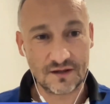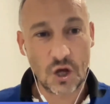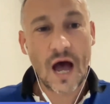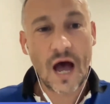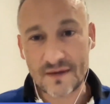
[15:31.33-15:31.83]

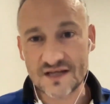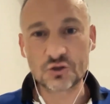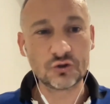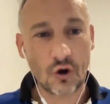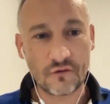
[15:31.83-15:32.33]

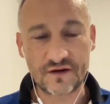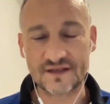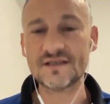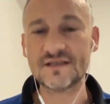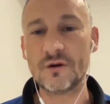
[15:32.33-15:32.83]
Amazon of
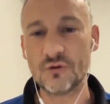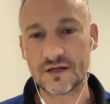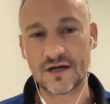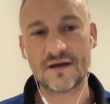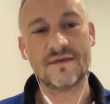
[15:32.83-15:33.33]
Latin
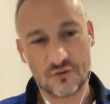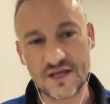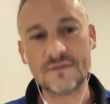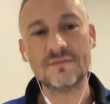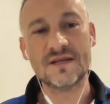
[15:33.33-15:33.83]
America, the
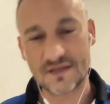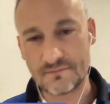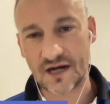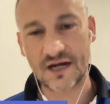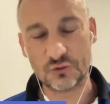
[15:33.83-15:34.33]
name is
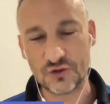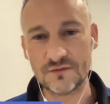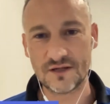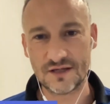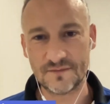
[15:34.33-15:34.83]
Mercado
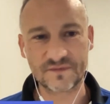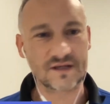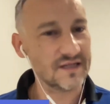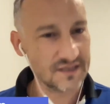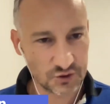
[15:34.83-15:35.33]
Libre,
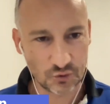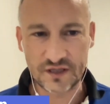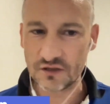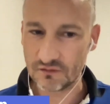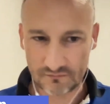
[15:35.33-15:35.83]
is
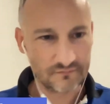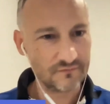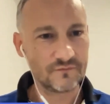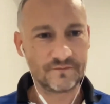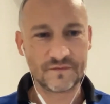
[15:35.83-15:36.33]
doing
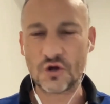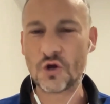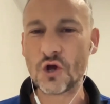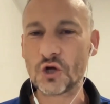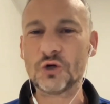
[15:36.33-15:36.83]

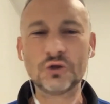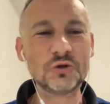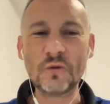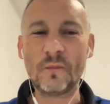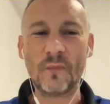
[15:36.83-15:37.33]
go to
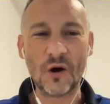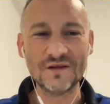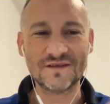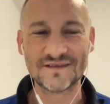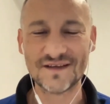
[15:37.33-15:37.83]
the
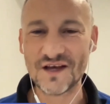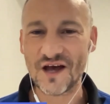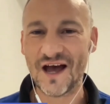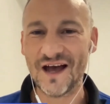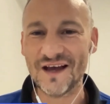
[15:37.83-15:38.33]
point
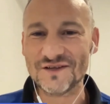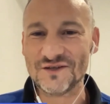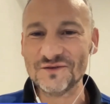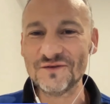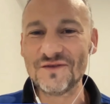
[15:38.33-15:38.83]

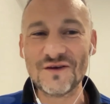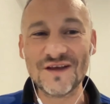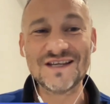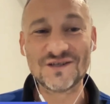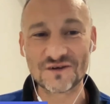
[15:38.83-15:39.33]
to the
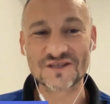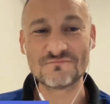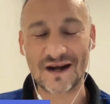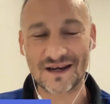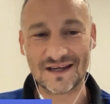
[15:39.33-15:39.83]
insurance
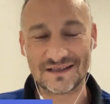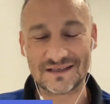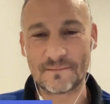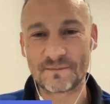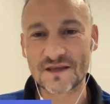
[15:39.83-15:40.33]
market.
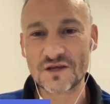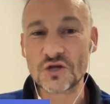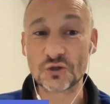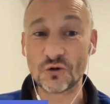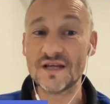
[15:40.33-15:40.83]

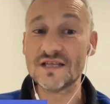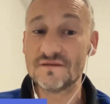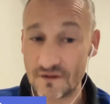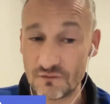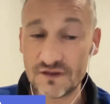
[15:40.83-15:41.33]
So it's
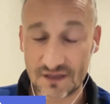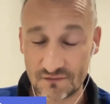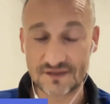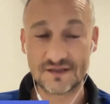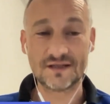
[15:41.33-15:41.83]
very
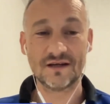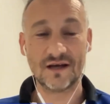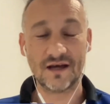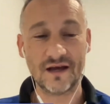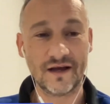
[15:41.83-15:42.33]
interesting
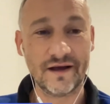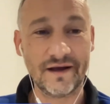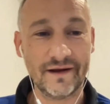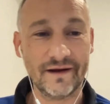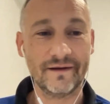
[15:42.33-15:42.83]

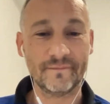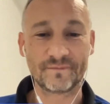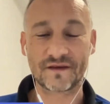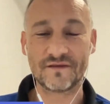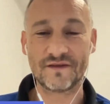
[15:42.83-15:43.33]

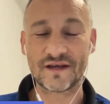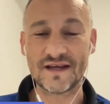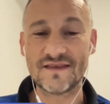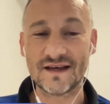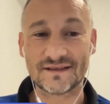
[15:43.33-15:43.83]
the
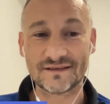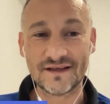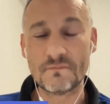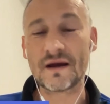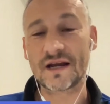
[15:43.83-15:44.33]
case that
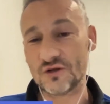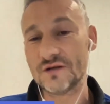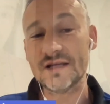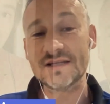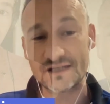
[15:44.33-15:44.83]
Mercado
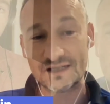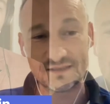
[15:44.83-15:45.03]
Libre is Argentina.